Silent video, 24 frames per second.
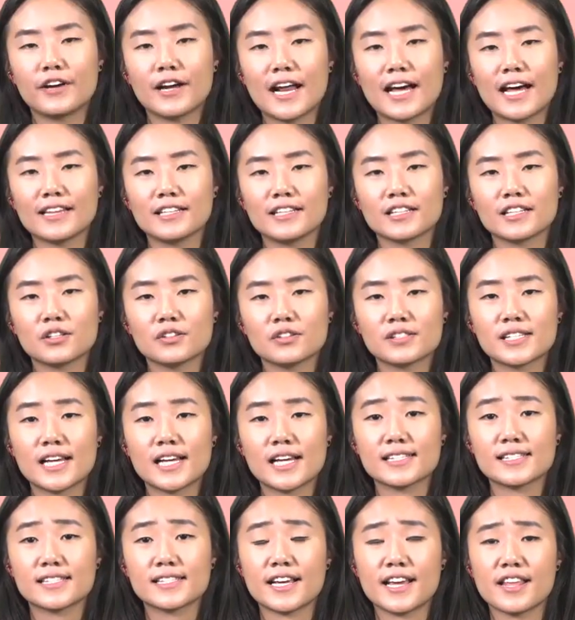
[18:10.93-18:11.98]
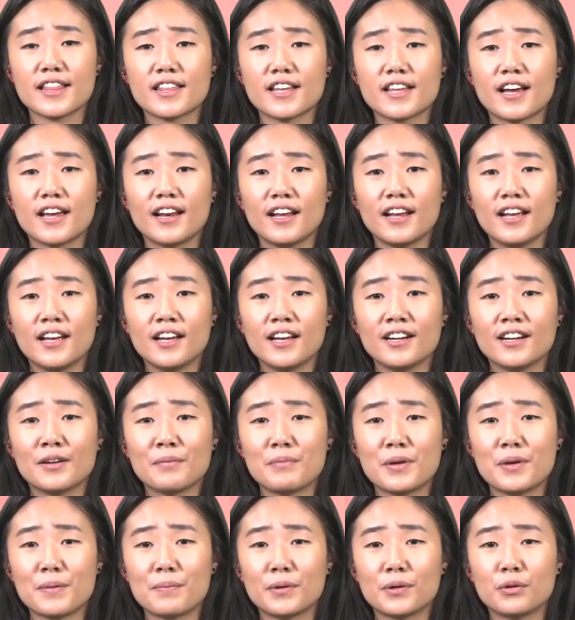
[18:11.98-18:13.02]
articles that say that
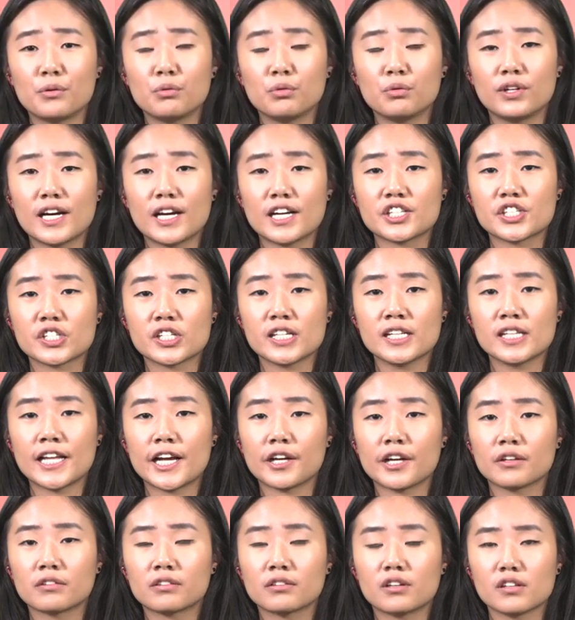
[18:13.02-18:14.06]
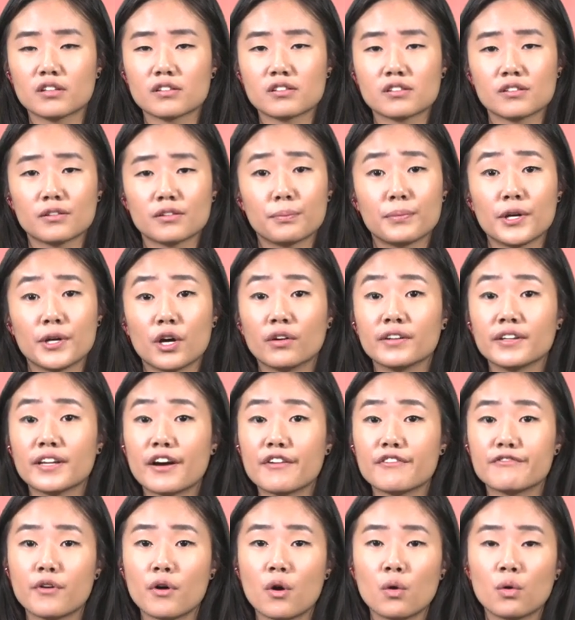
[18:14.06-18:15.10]
people would actually like cross beyond their
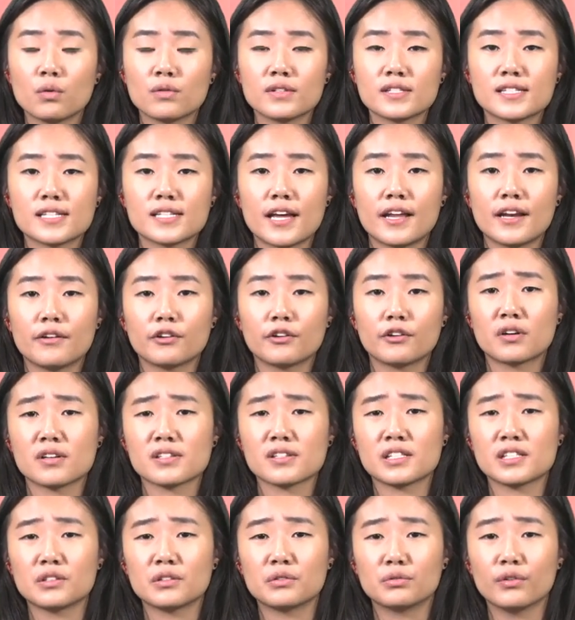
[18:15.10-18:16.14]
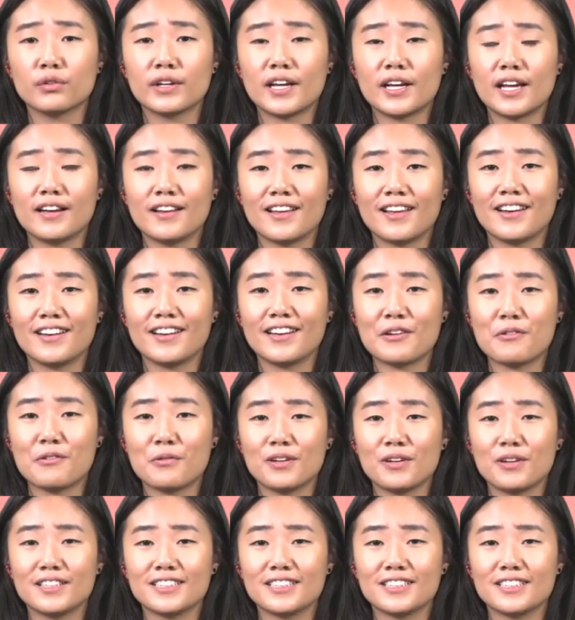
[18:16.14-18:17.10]
phones and crossing the road, and then they would